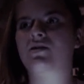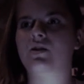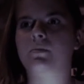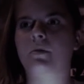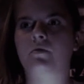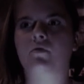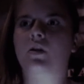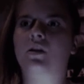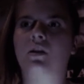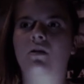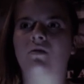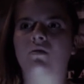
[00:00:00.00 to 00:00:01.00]
she's my friend.
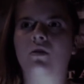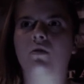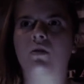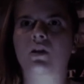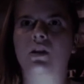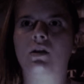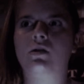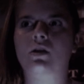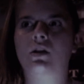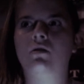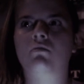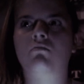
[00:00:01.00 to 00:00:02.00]
I don't know. I think
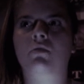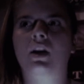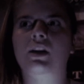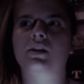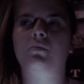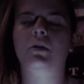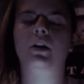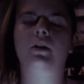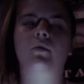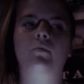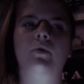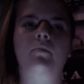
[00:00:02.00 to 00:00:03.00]
she hates me
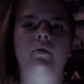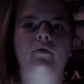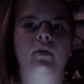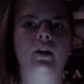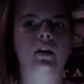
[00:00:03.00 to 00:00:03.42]
now, but my friend